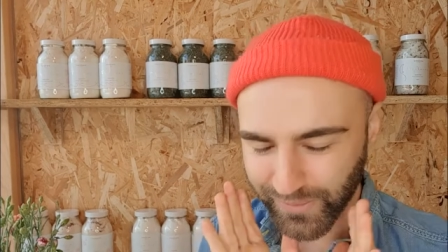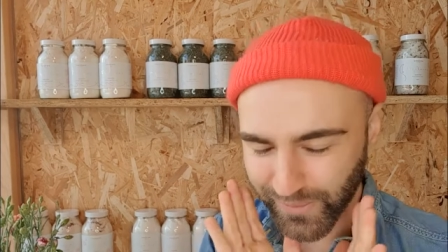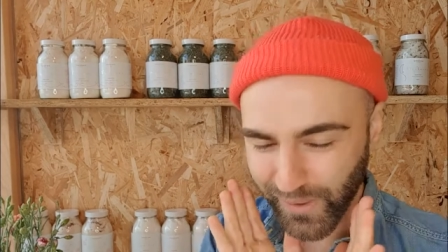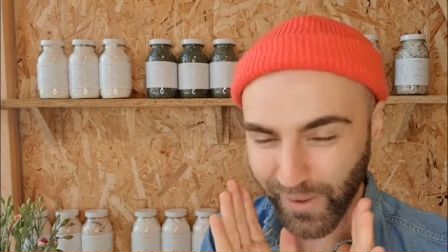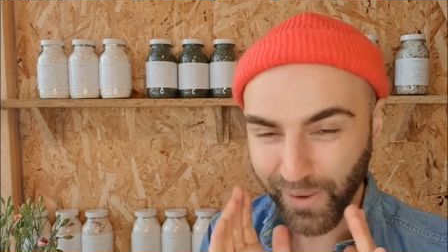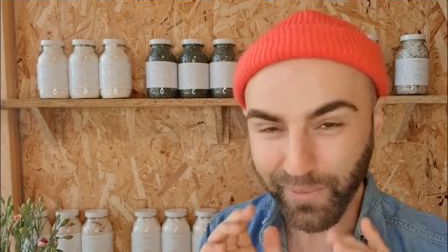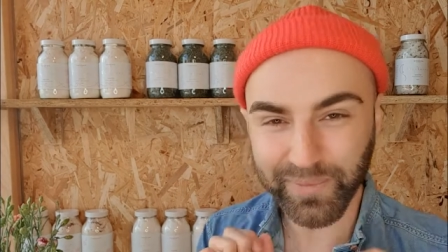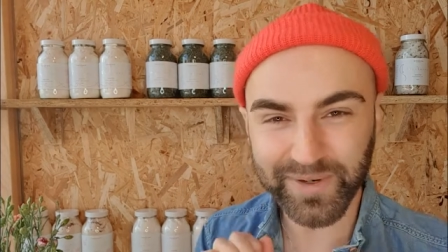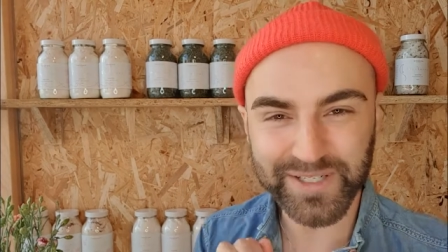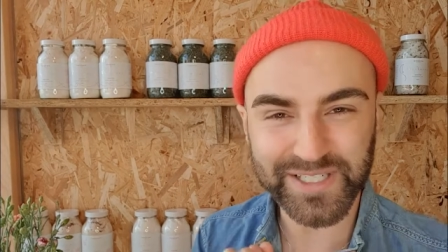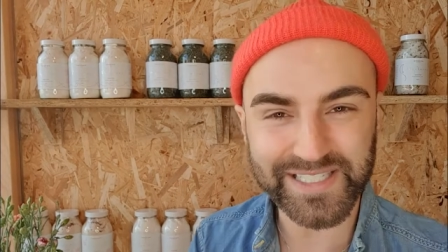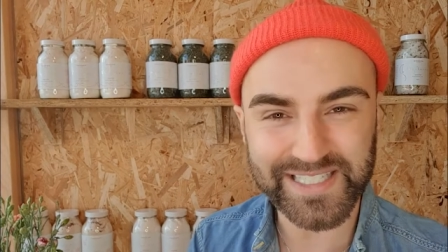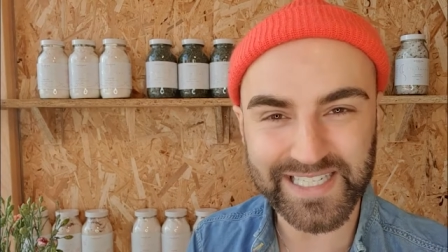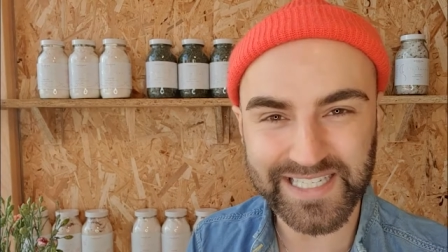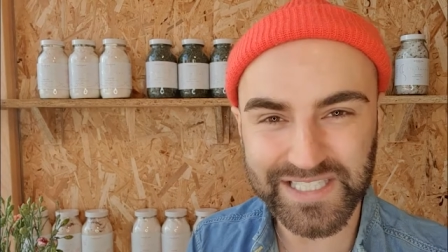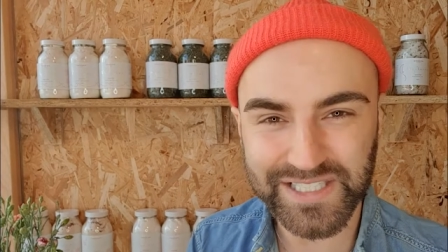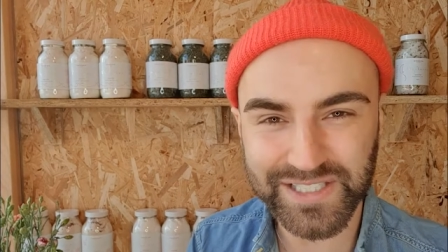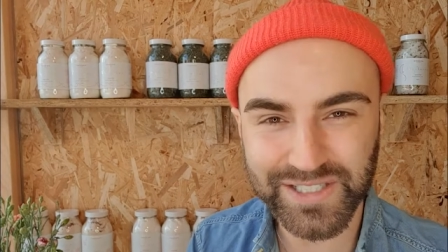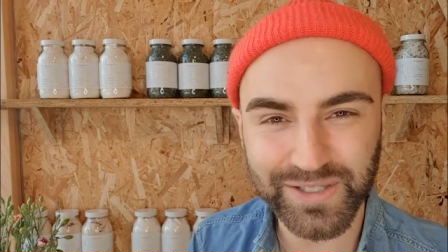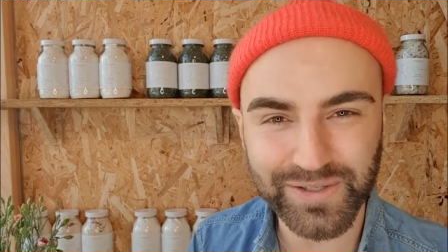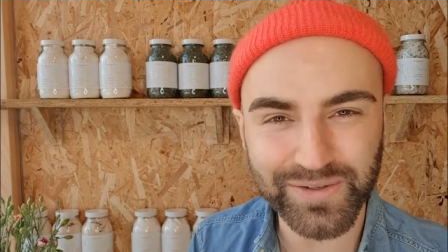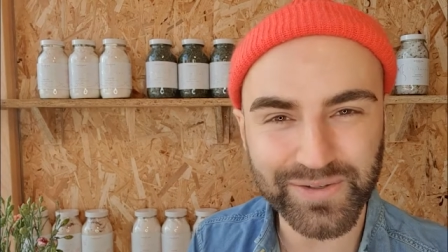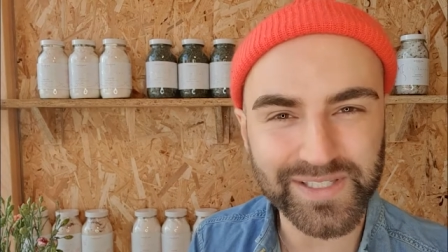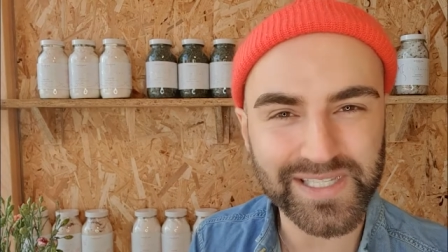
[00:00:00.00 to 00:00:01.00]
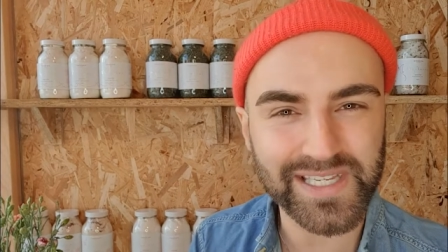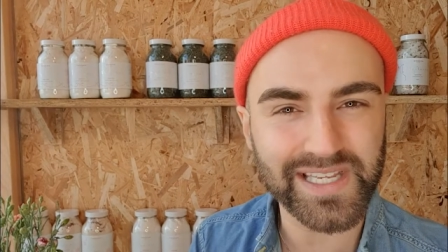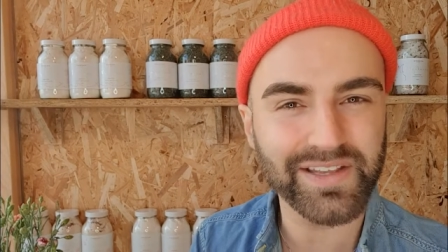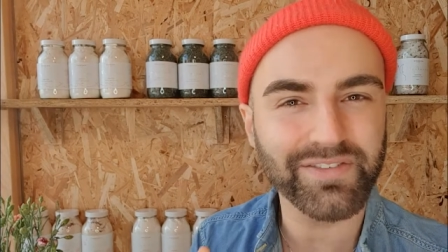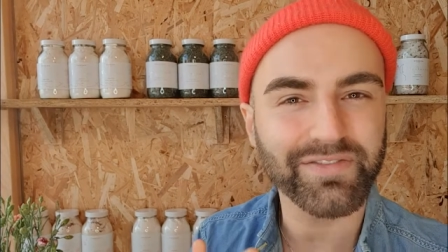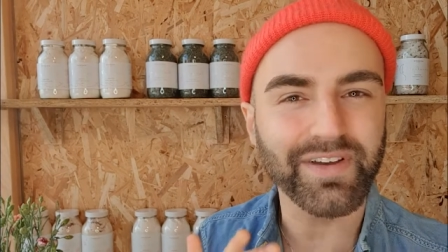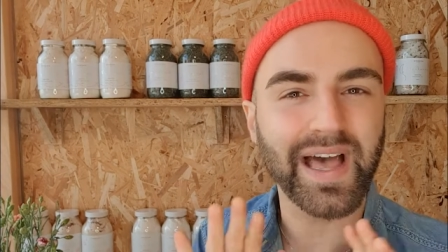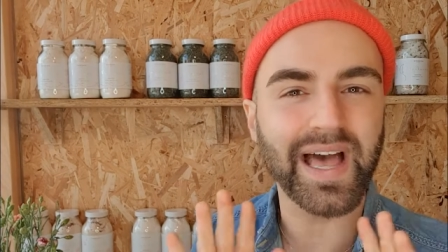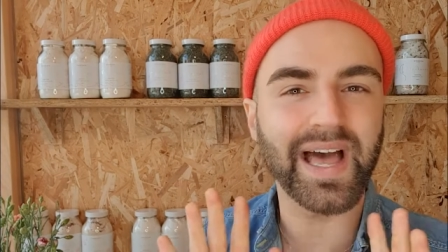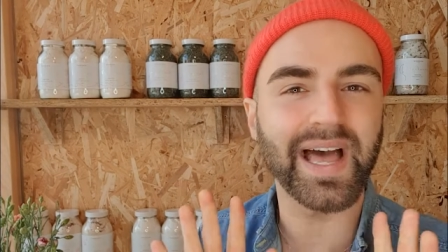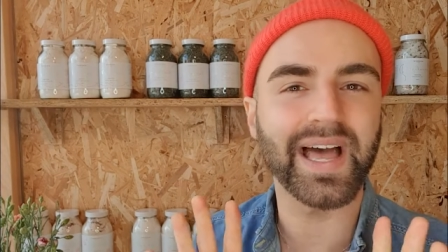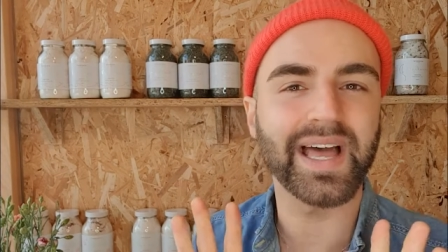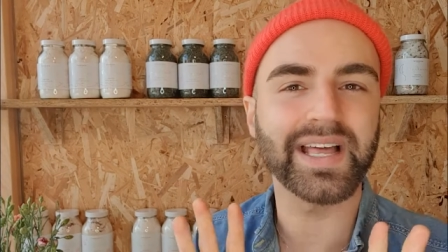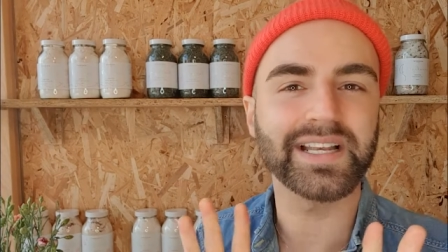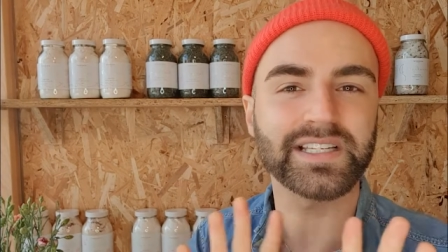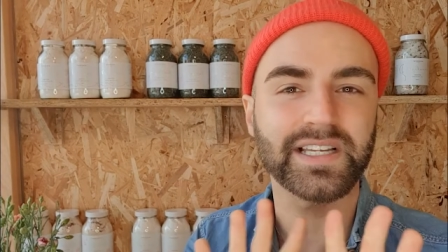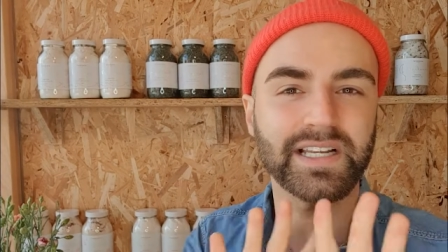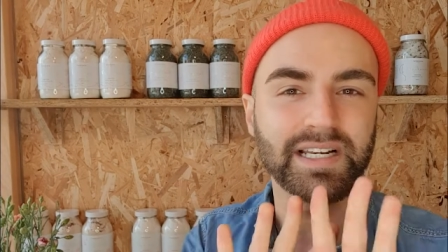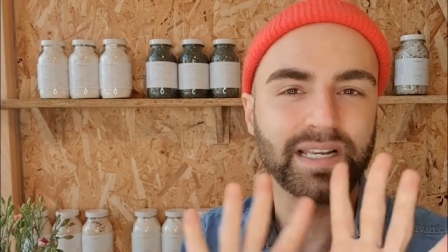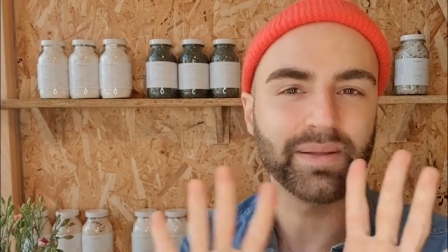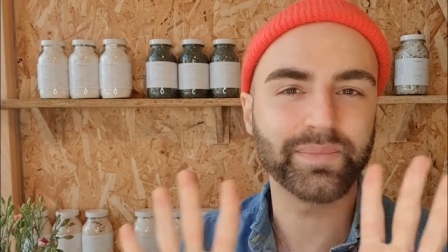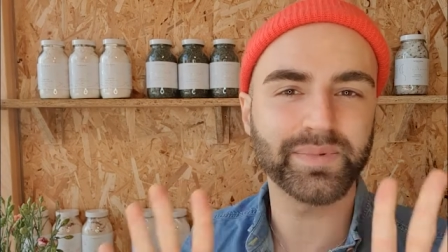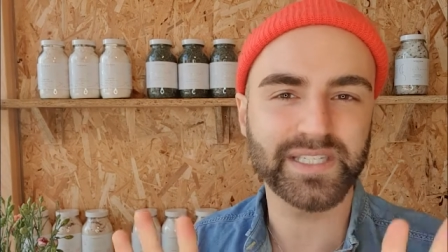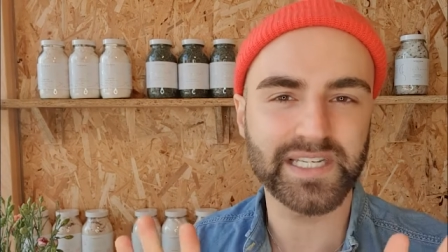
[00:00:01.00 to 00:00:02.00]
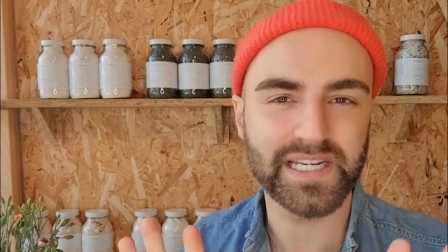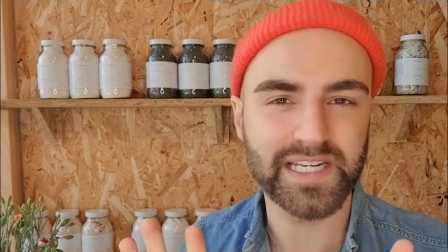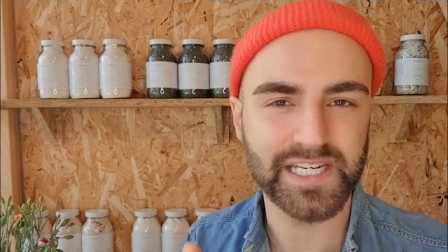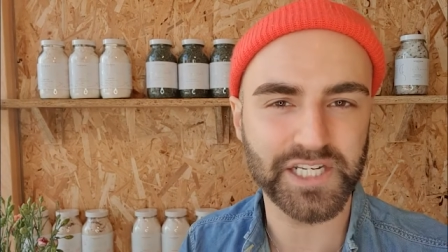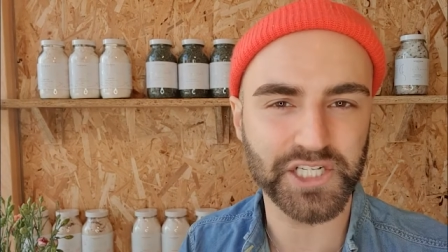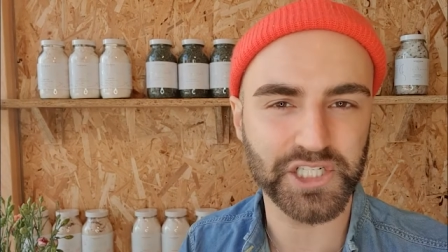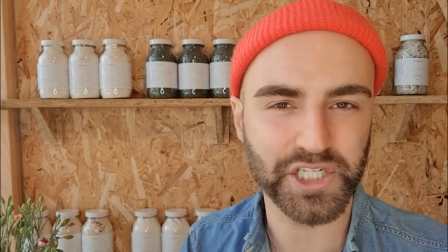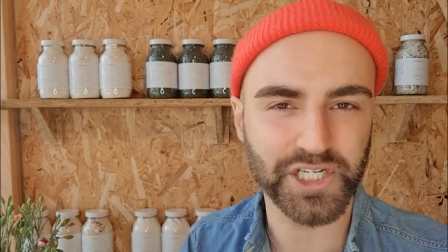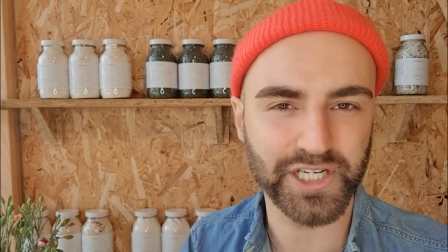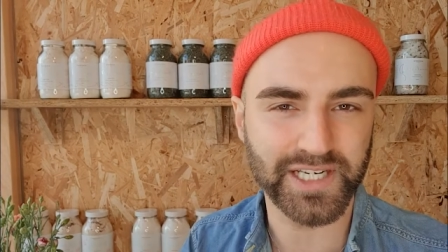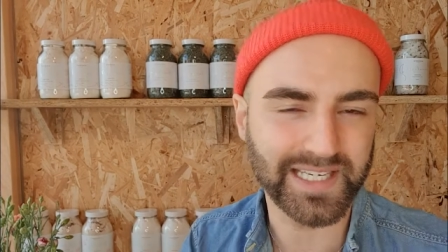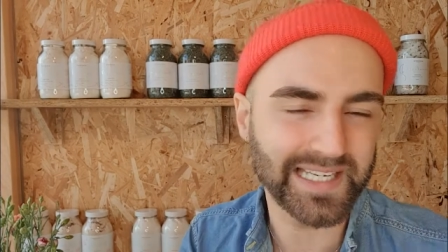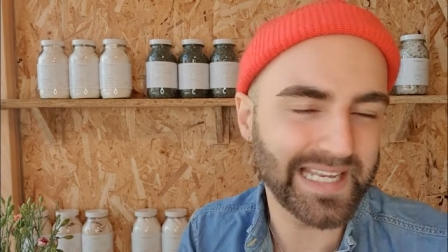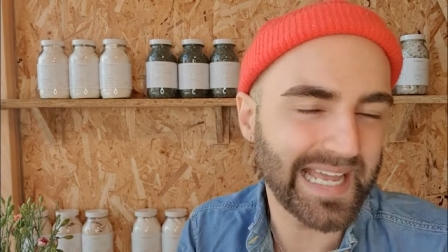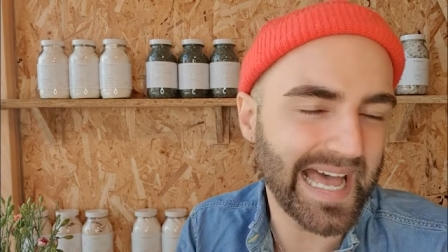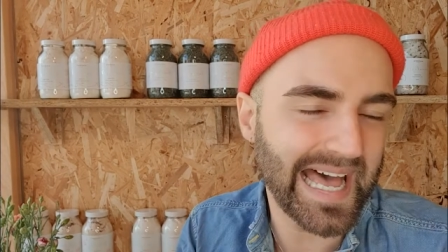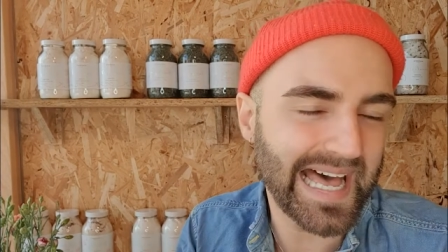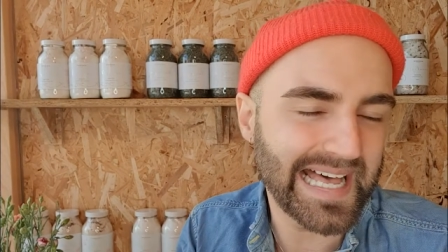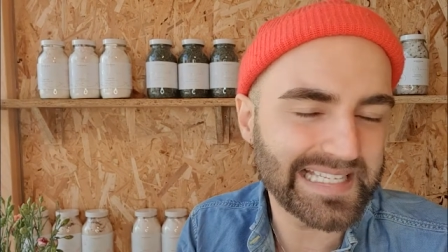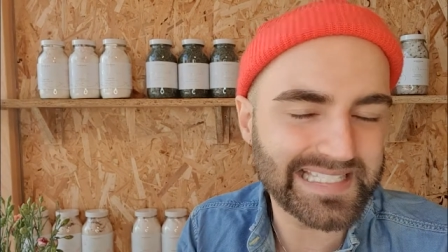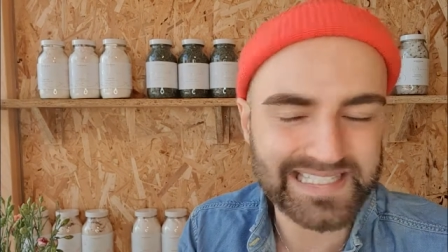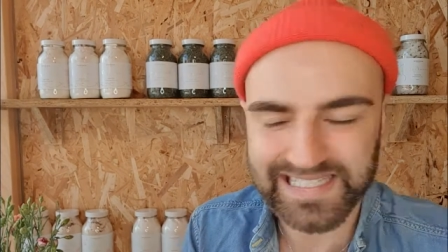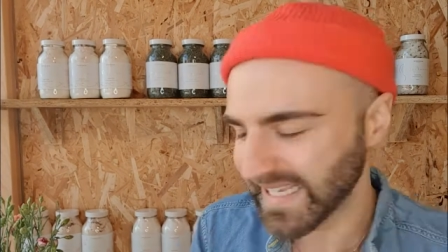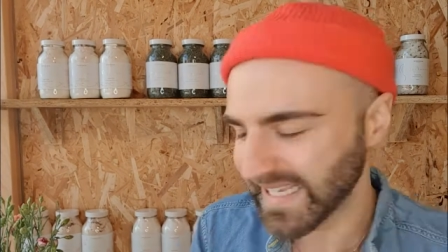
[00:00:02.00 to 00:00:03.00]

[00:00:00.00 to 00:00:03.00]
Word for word: oh, which is exclusive and limited edition, yeah.